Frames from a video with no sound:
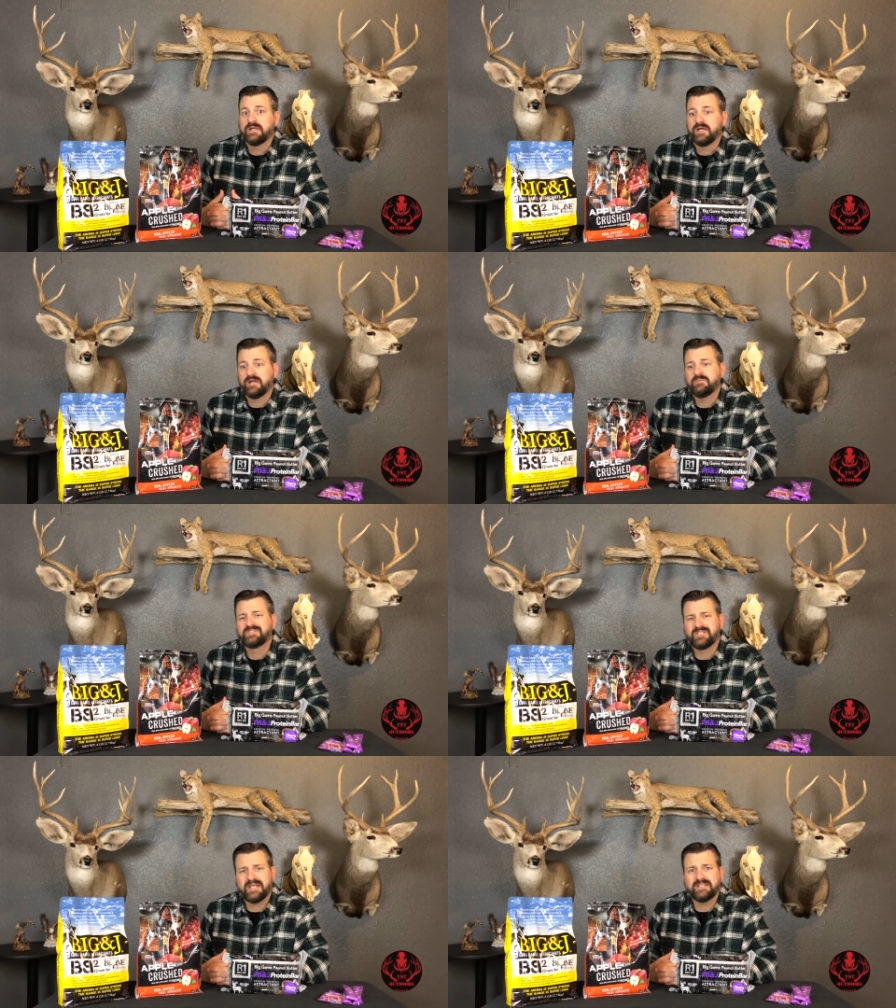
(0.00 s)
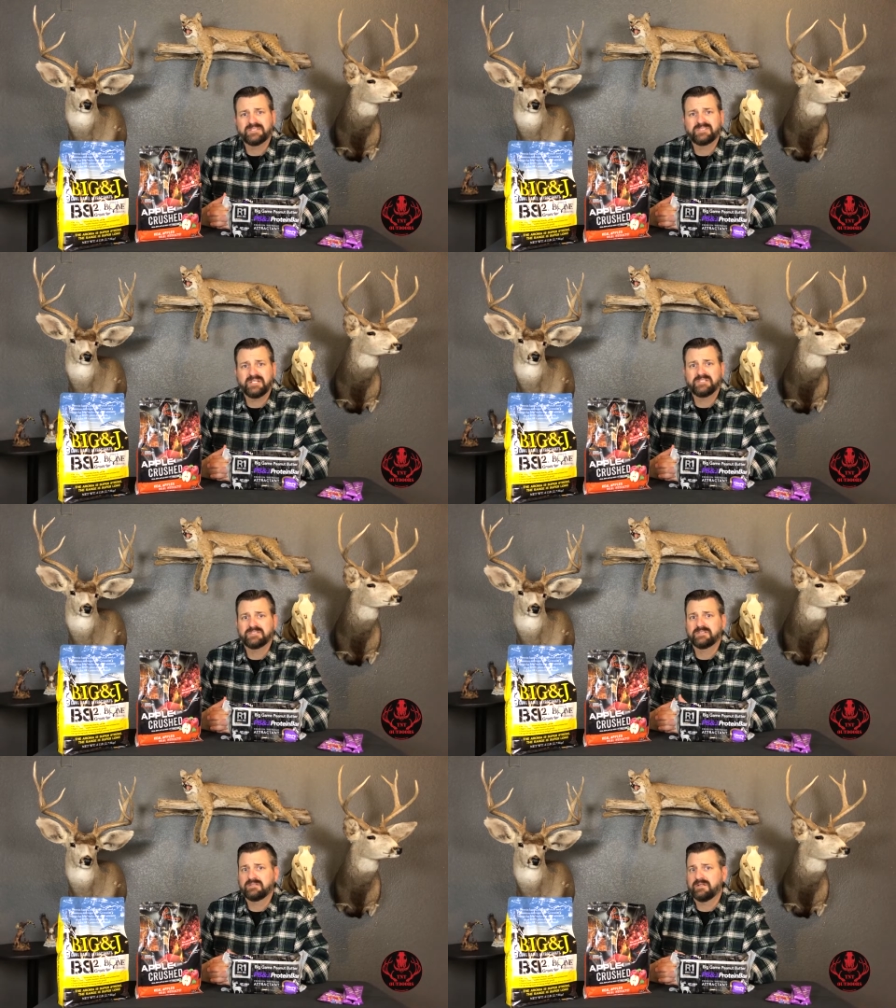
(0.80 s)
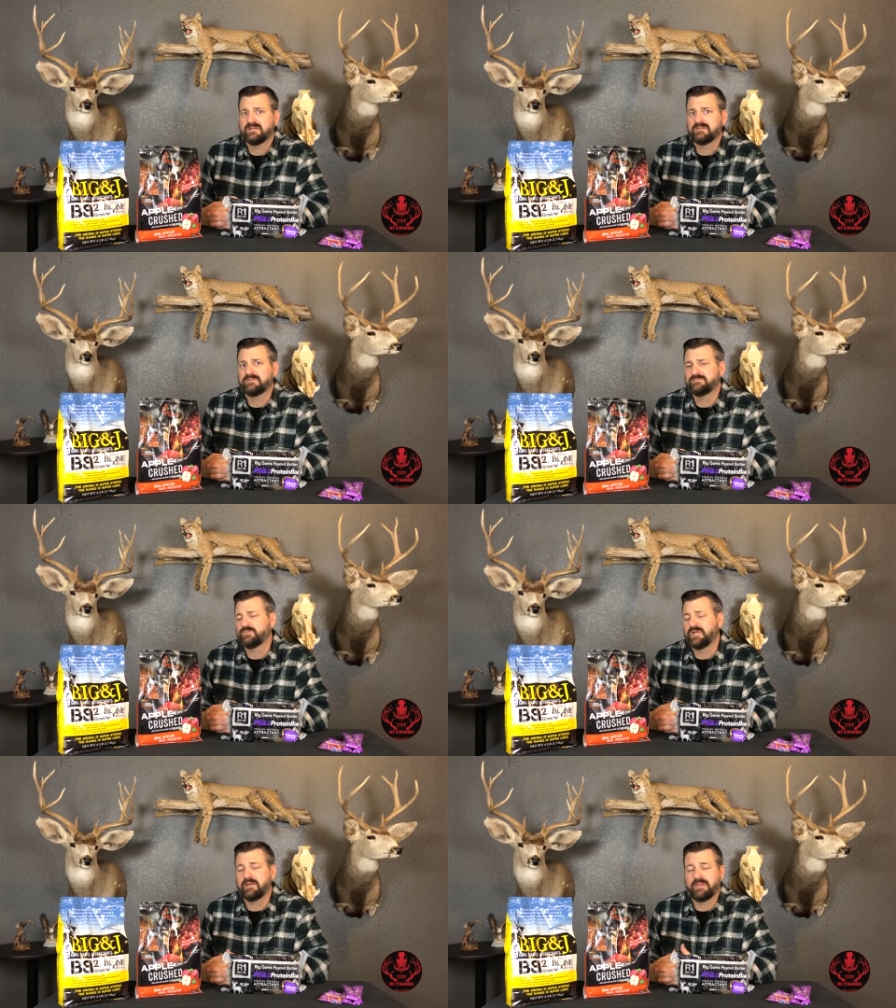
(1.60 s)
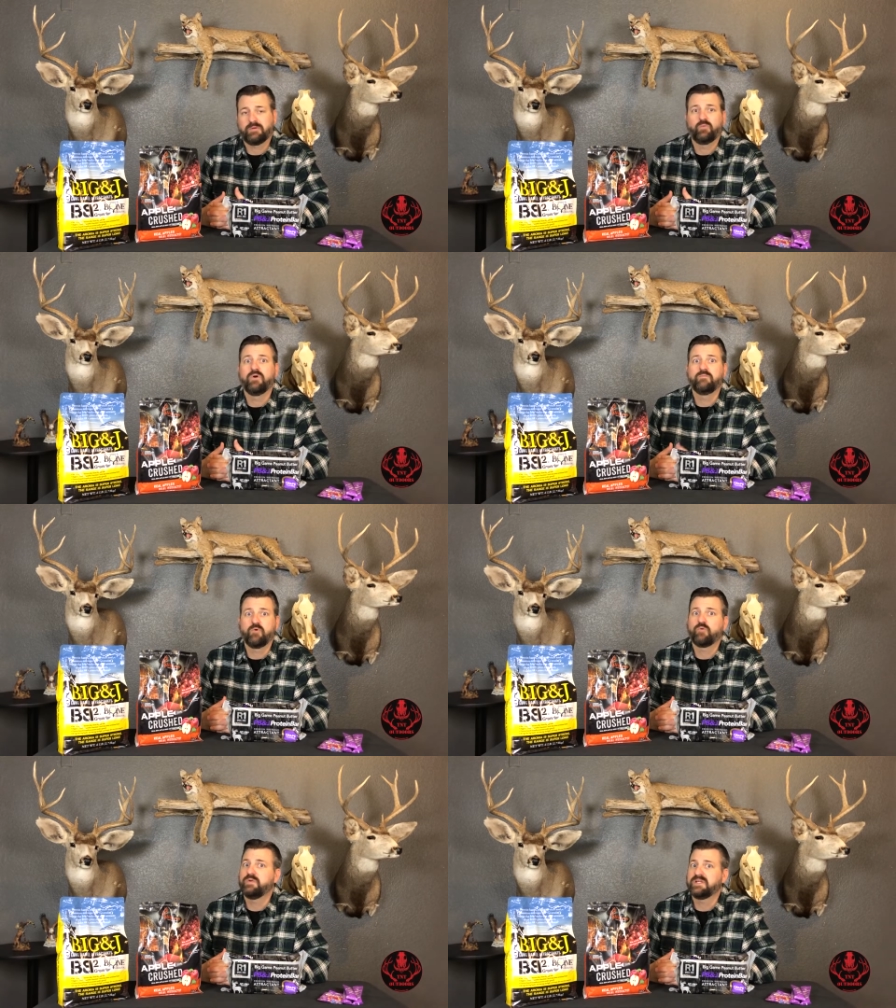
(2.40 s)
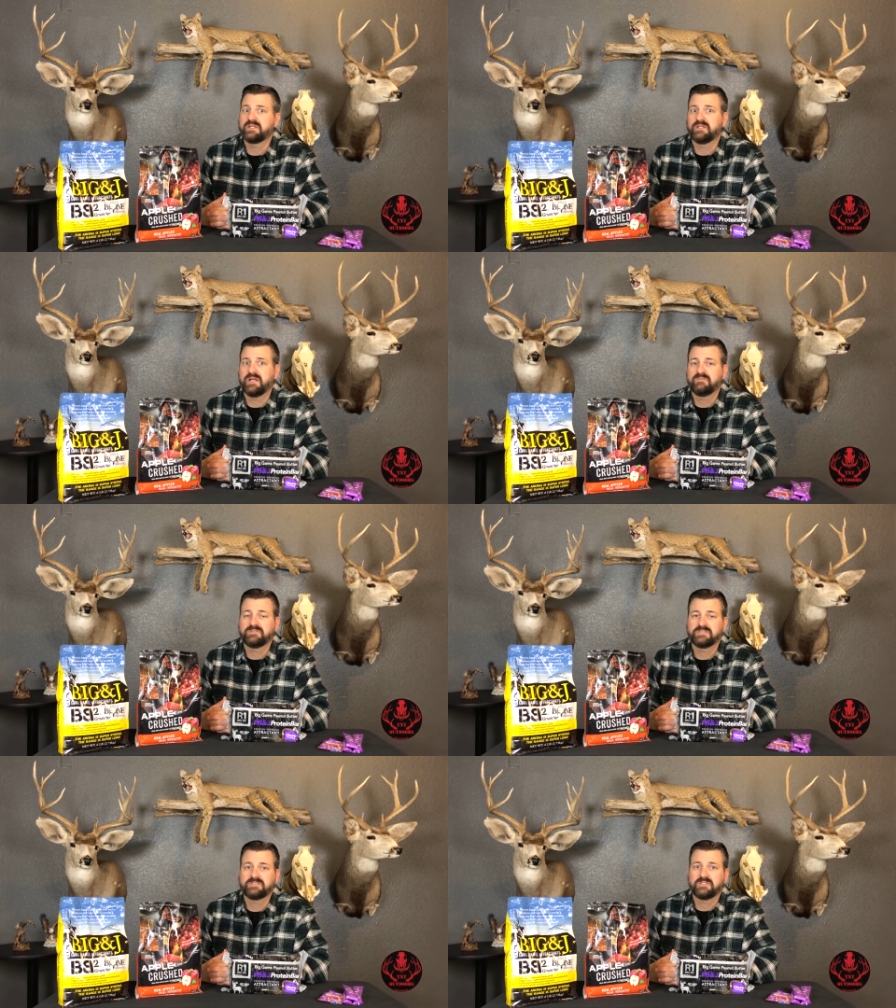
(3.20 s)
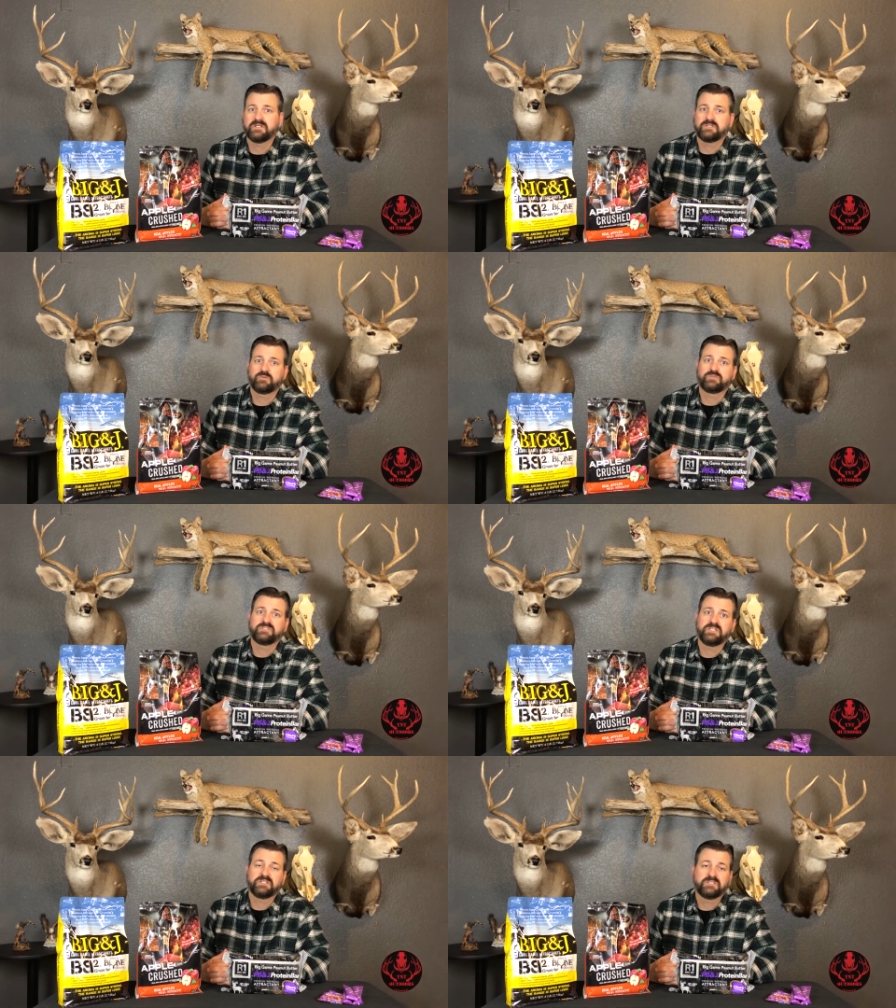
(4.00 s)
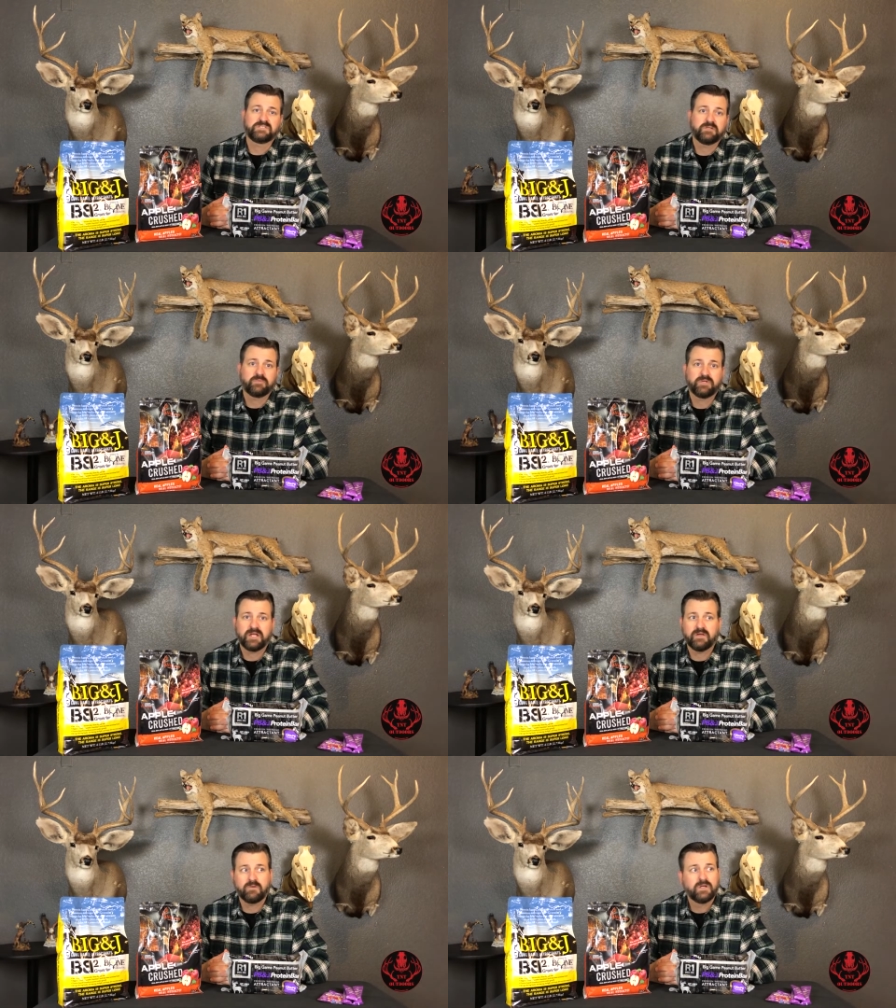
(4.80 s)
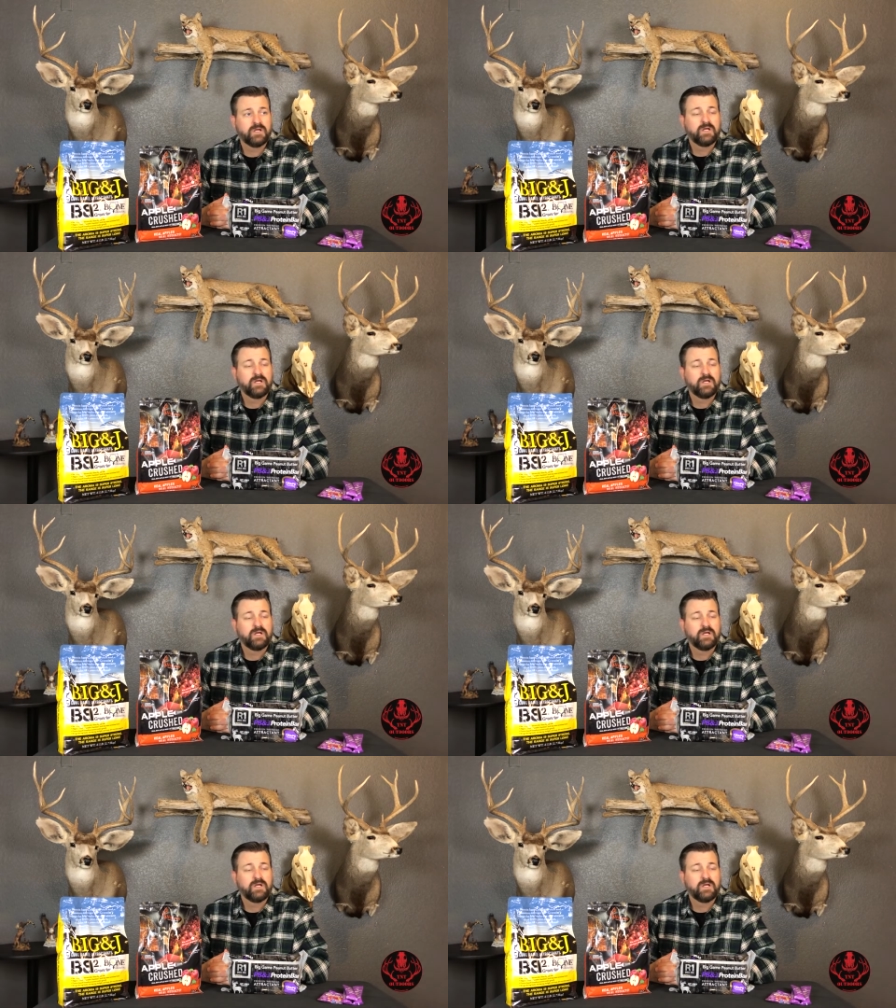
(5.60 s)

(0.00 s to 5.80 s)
It's late in the season. We got like one more weekend left. It's towards the end of December now.